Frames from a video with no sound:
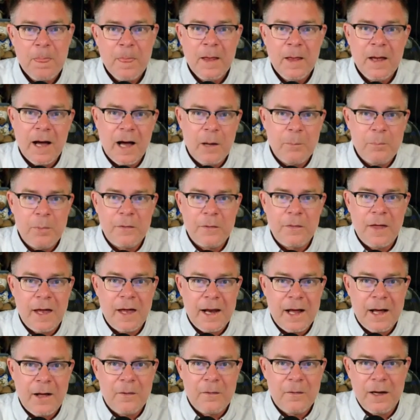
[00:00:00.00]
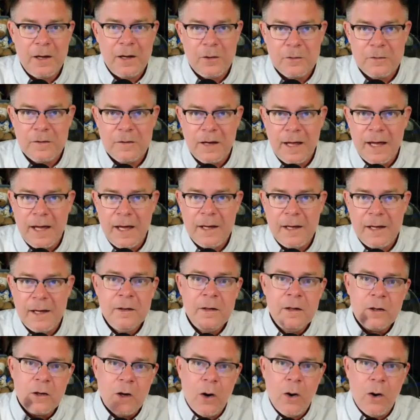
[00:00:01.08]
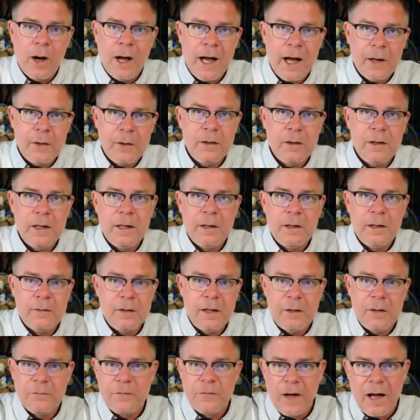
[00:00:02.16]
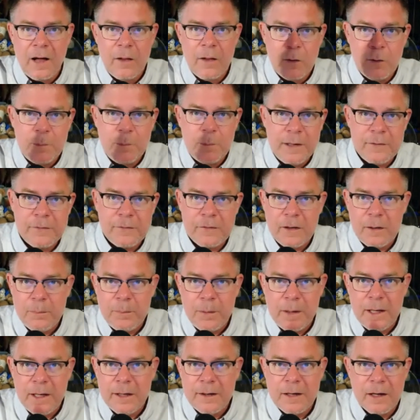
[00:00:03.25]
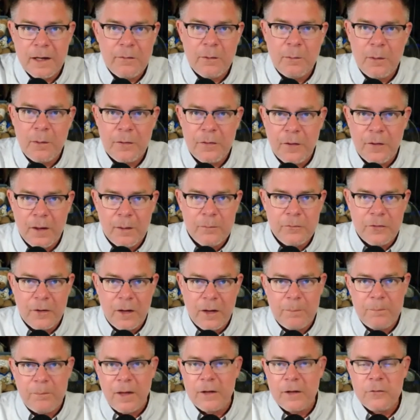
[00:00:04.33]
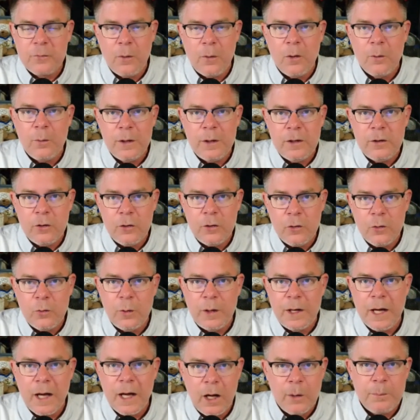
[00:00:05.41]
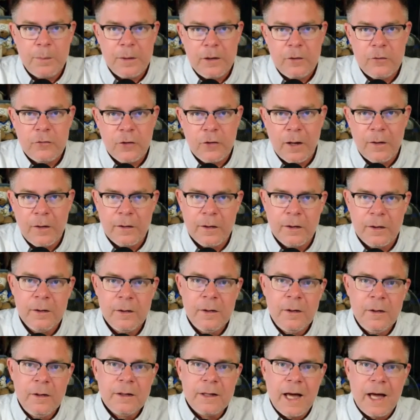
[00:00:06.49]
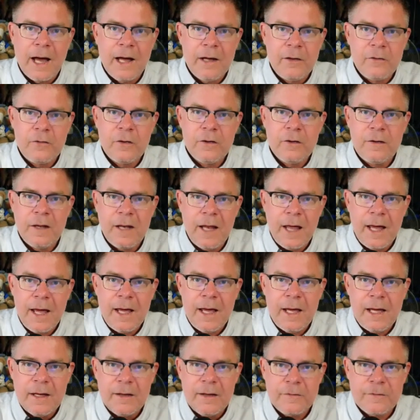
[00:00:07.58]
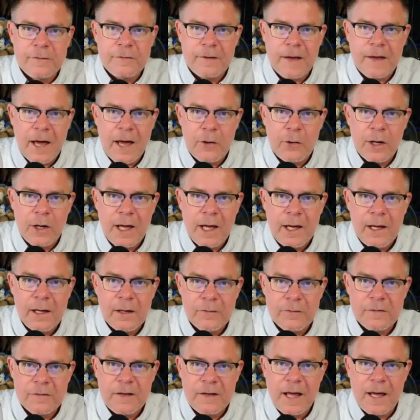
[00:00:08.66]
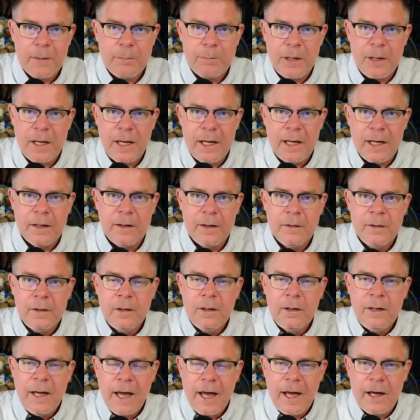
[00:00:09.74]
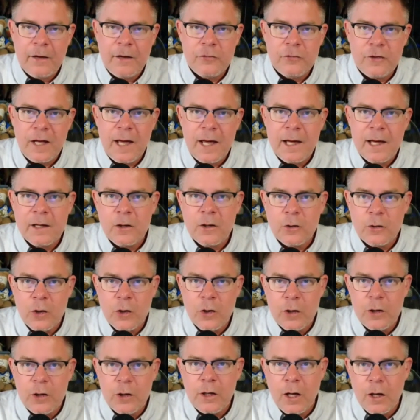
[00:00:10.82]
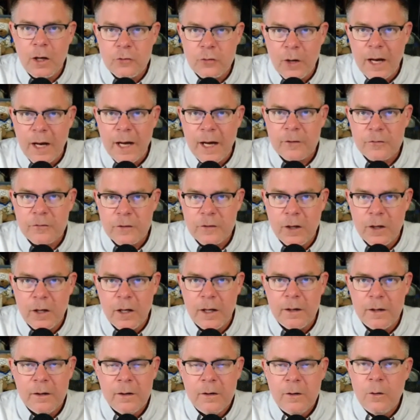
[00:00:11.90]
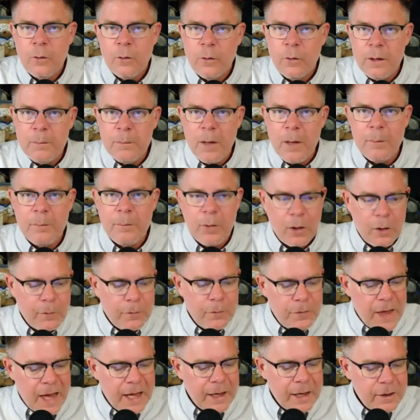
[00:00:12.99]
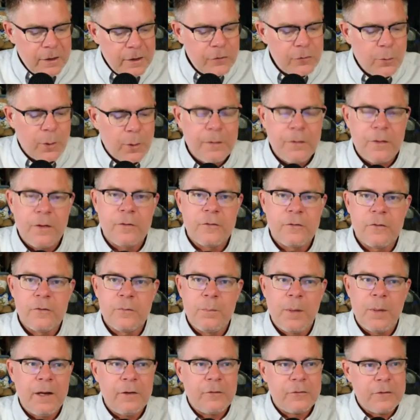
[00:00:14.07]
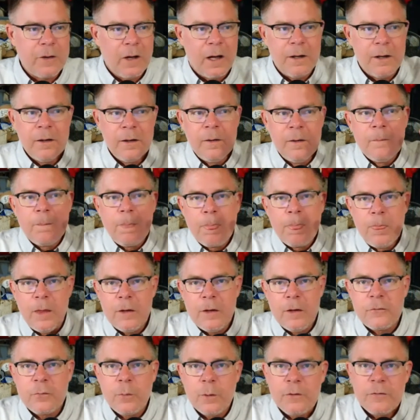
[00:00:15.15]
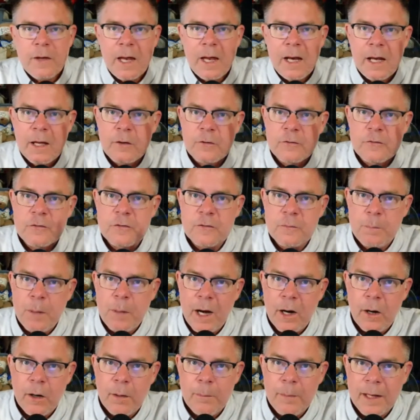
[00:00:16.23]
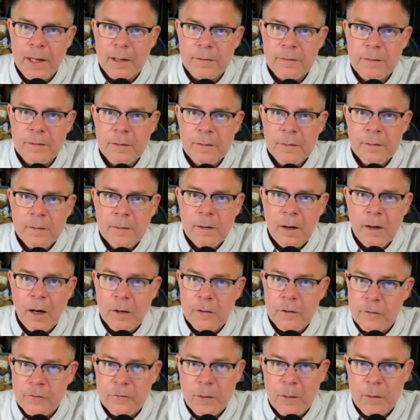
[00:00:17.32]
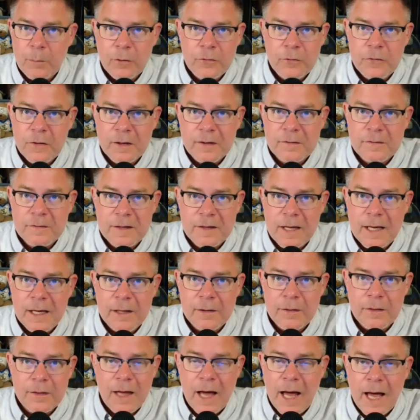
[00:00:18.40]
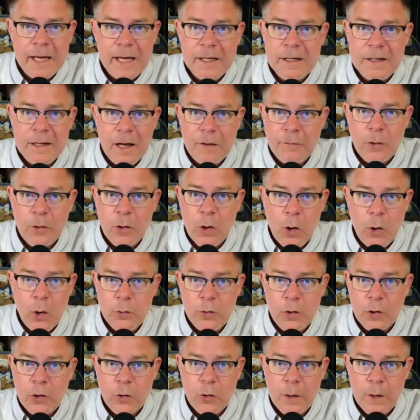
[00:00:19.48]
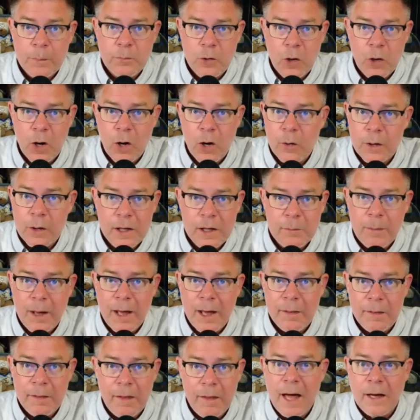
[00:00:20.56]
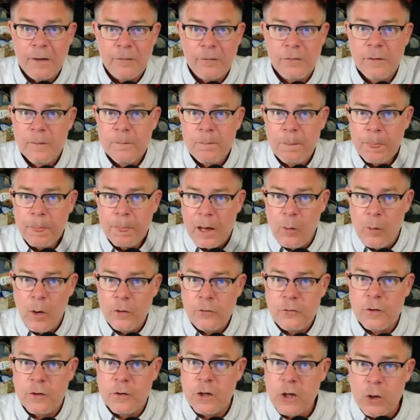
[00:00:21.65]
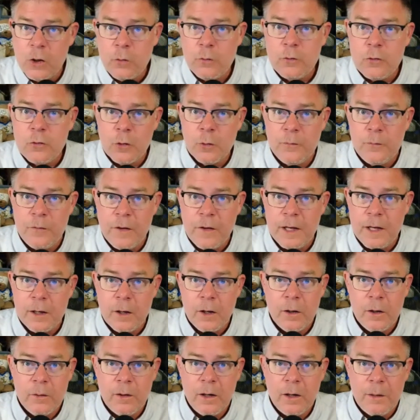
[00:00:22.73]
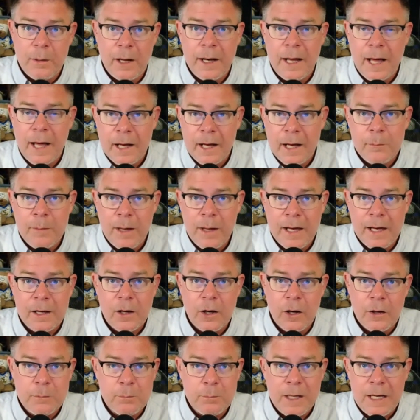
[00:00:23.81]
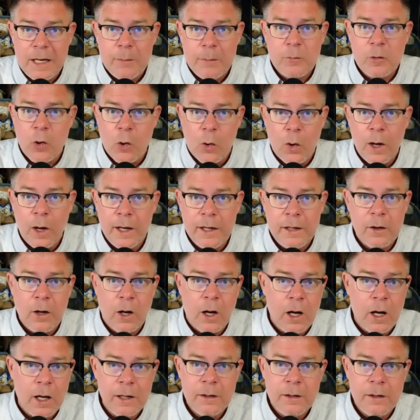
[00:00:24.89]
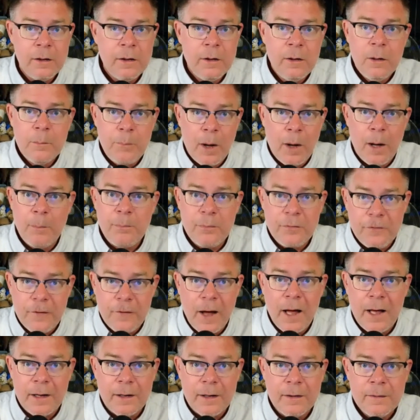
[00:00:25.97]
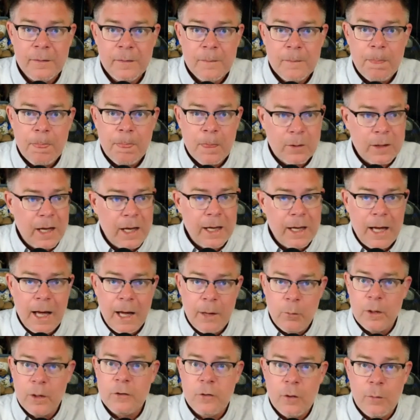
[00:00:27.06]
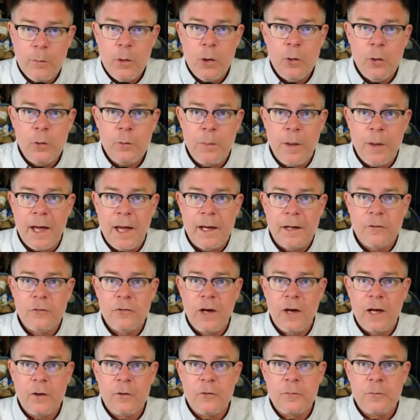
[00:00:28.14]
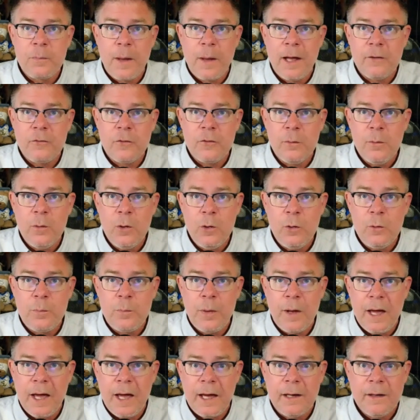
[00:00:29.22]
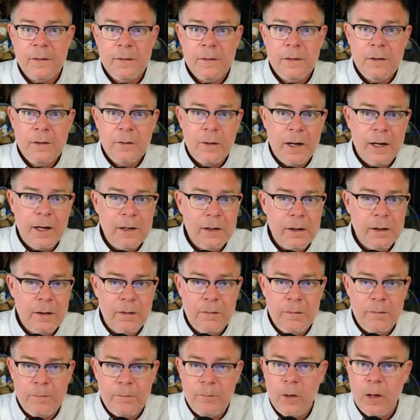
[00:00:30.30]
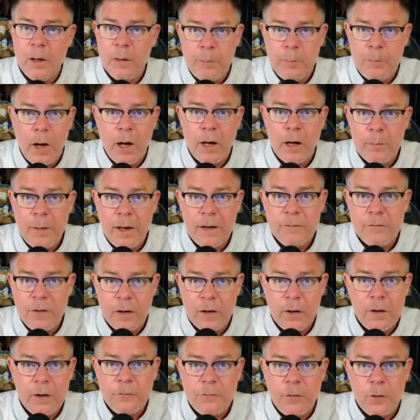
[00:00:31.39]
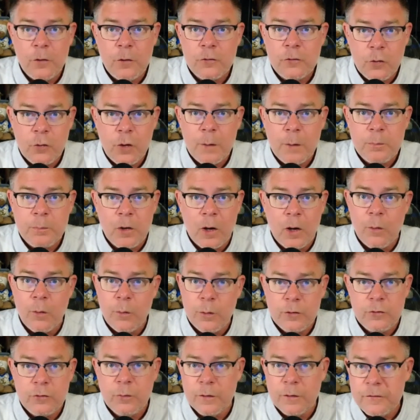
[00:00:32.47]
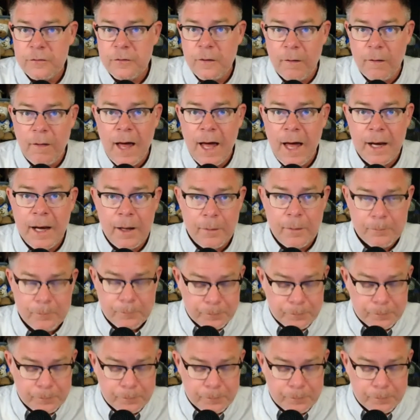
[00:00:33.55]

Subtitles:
I'll put that out later today. Go out and follow BCP. Give them a thumbs up. That's what we do. We help each other. Guys, today is Saturday Stampede. Hashtag good attracts good. Remember, that is what this is based on. This was an experiment. On December 16th, I had never owned a crypto in my life. I watched a YouTube video about how to make a meme coin on Pump Fun. Okay, I went to MoonPay, channel sponsor MoonPay, right? And bought my very first crypto, which was Solana.